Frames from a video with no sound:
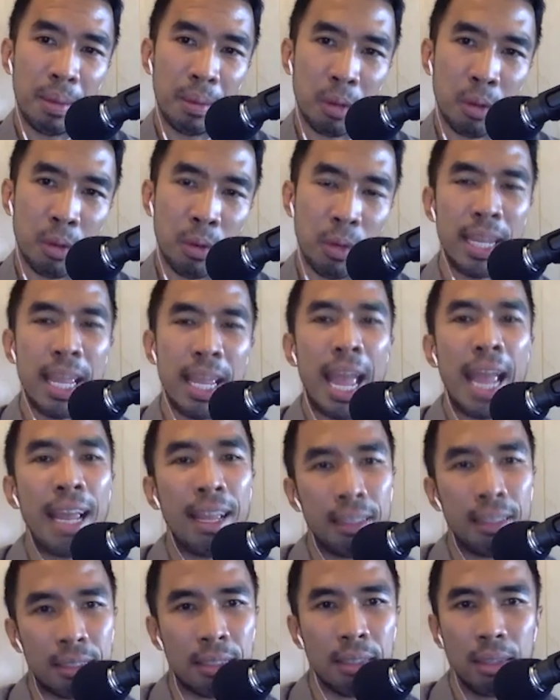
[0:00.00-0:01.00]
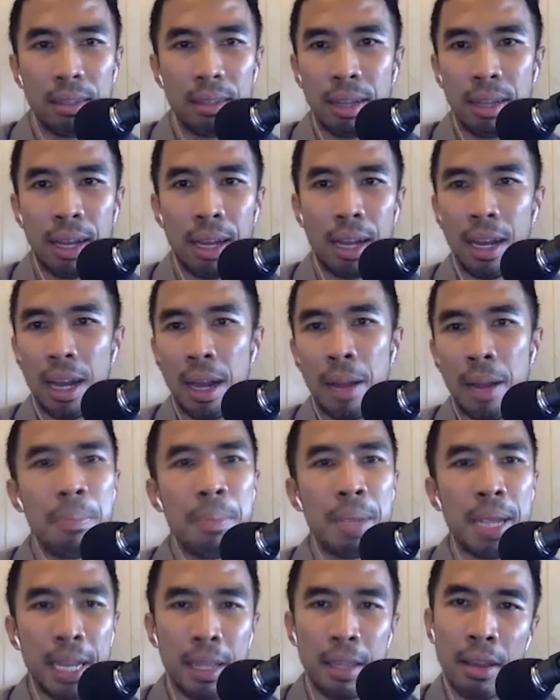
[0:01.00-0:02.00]
create a
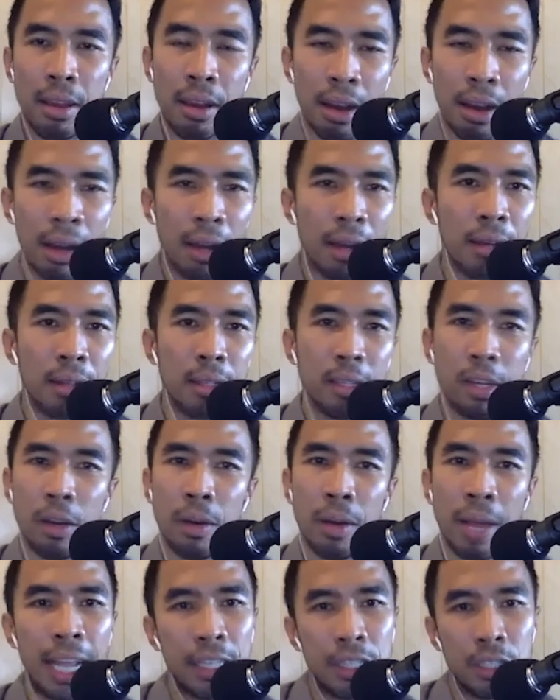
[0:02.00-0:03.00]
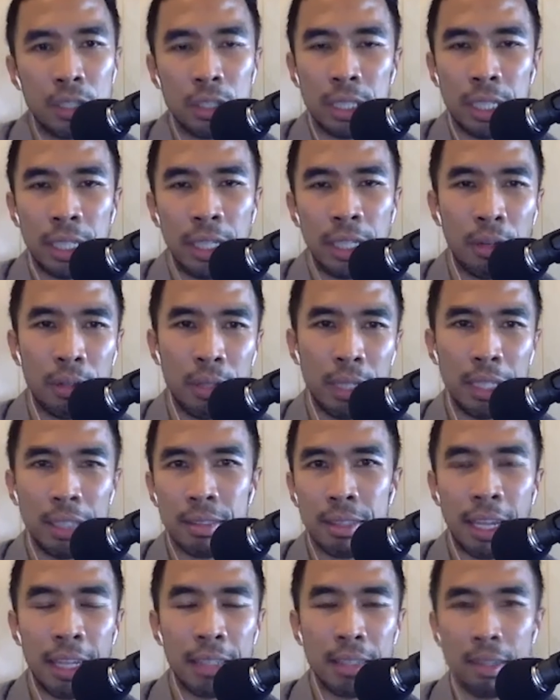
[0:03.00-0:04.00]
media agency? These
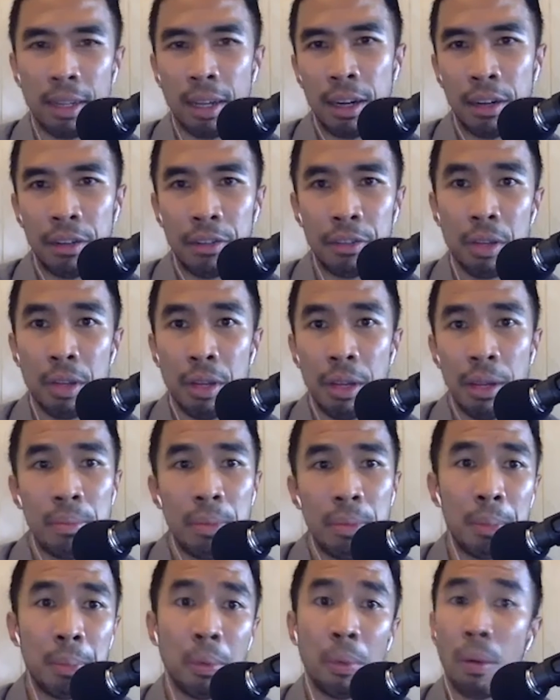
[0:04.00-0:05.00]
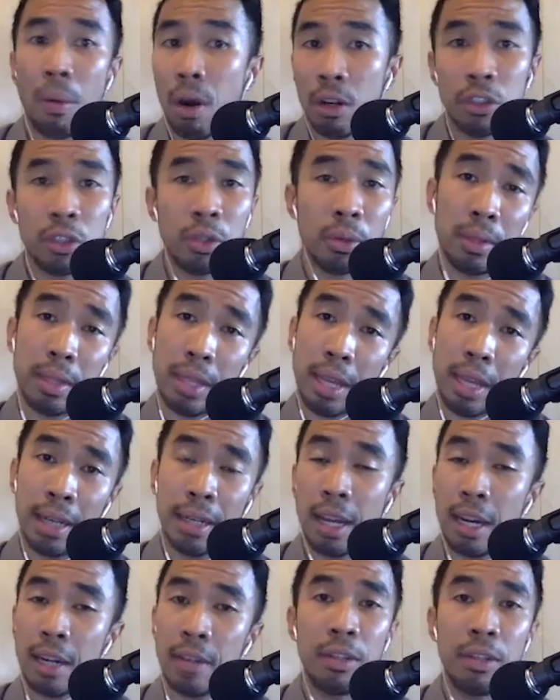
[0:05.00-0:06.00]
days a lot of people are doing that, a
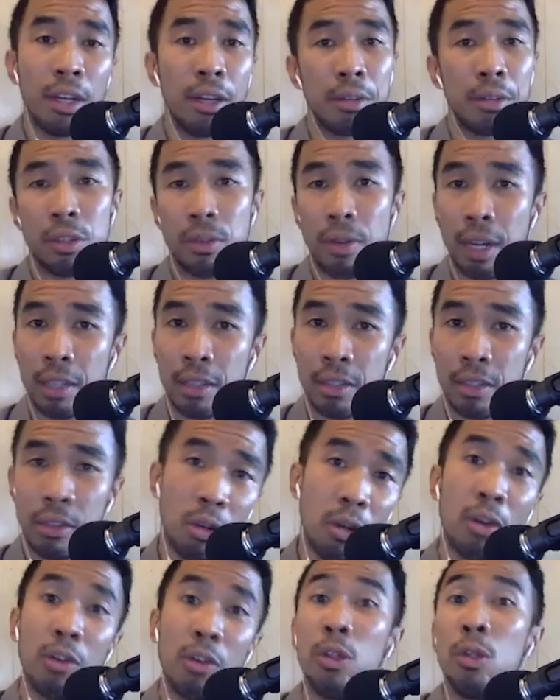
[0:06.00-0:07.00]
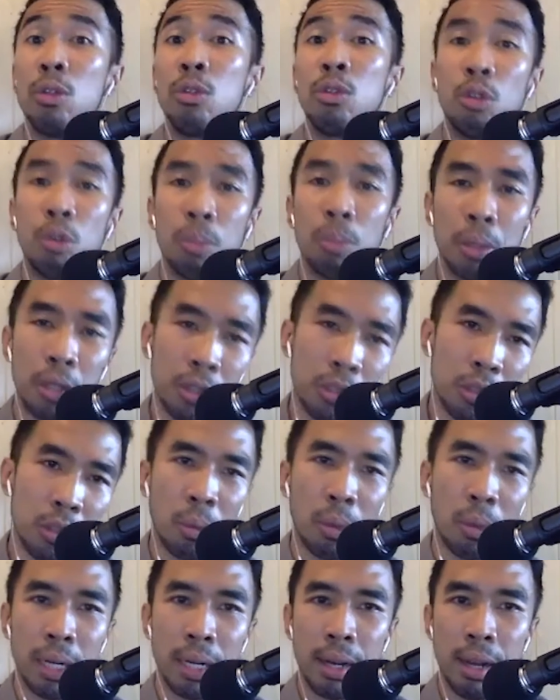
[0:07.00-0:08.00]
lot of young directors or YouTubers or
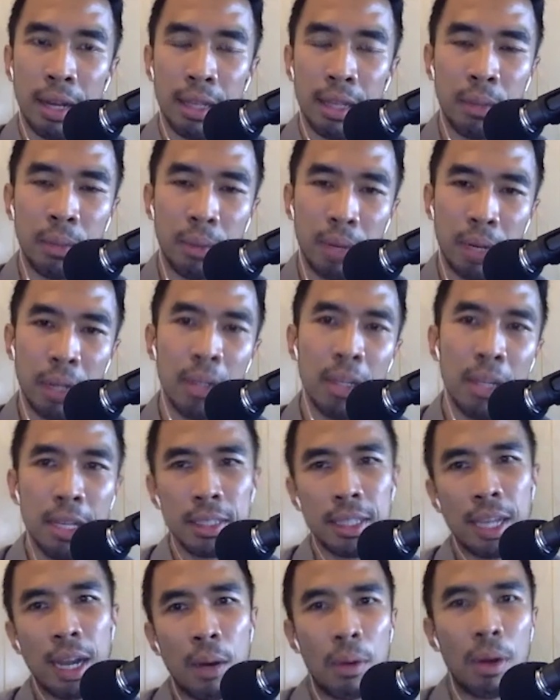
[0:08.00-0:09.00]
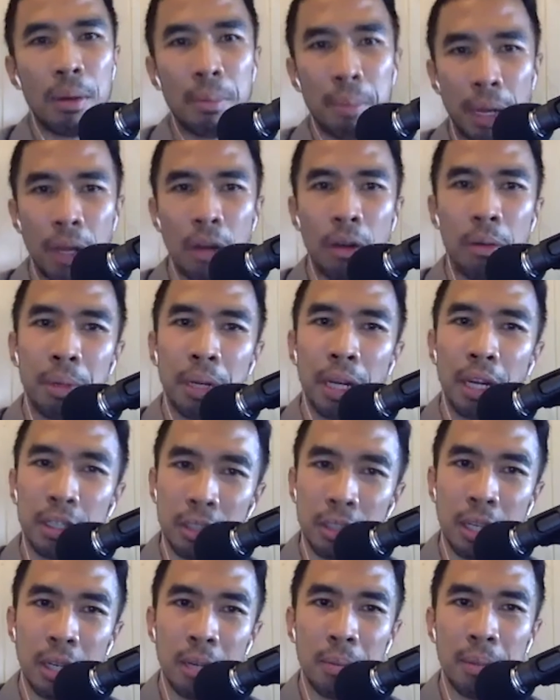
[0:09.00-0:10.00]
whatnot. They want to say, I want my own
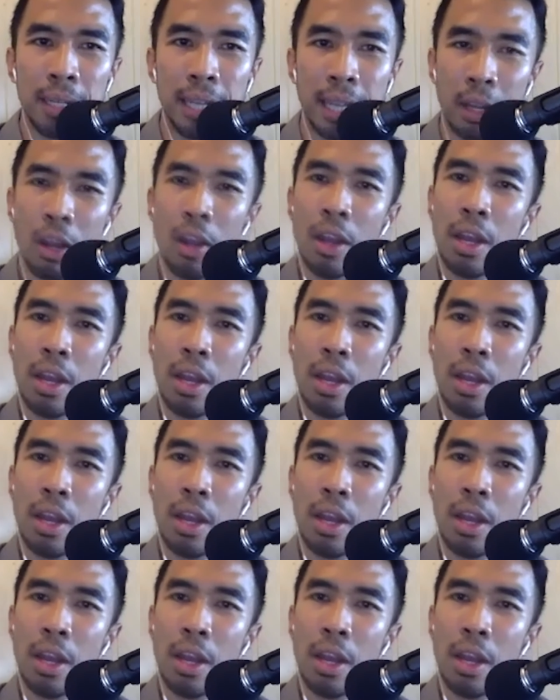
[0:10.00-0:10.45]
production company. Like